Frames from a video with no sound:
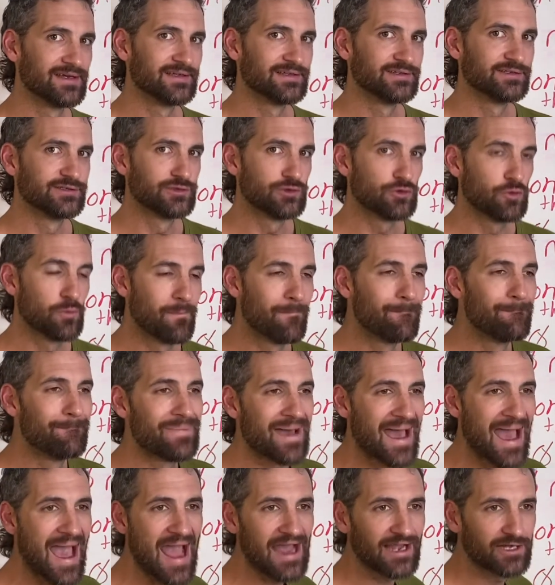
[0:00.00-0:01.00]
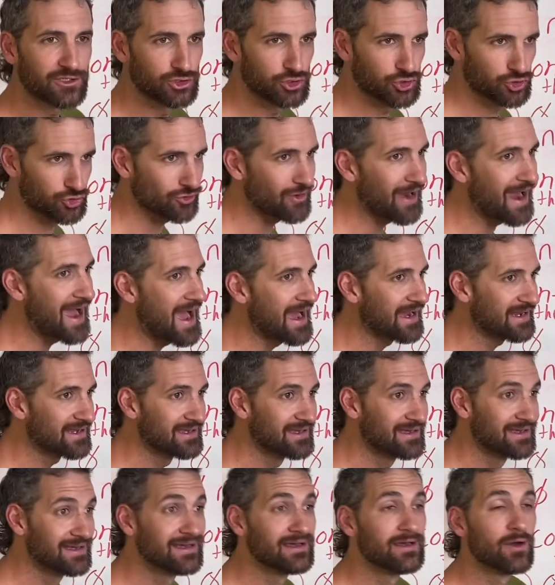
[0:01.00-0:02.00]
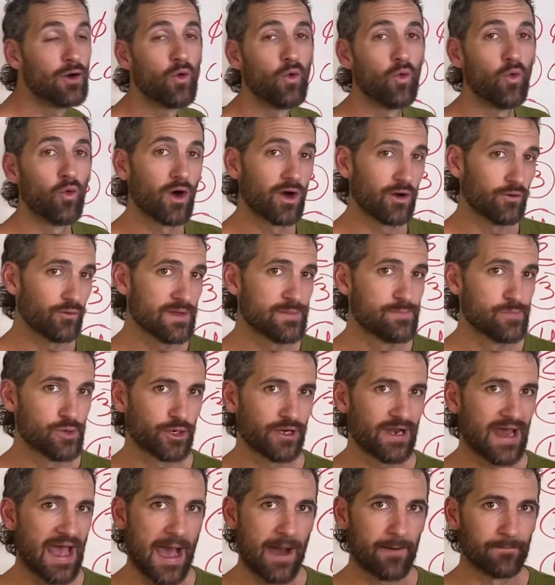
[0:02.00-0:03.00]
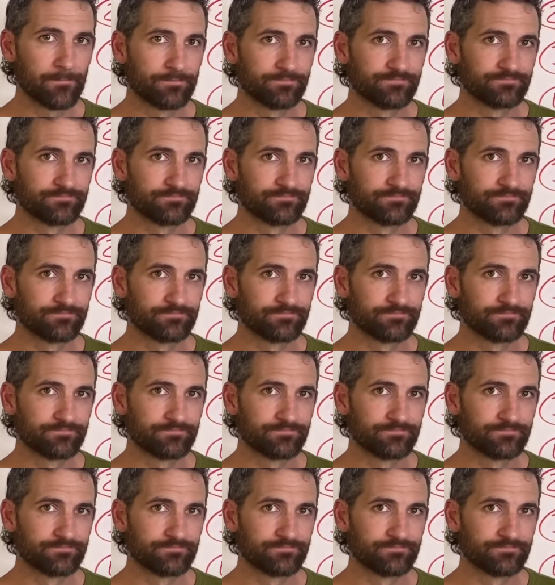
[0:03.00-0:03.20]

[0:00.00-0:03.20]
to backtrack what we put out.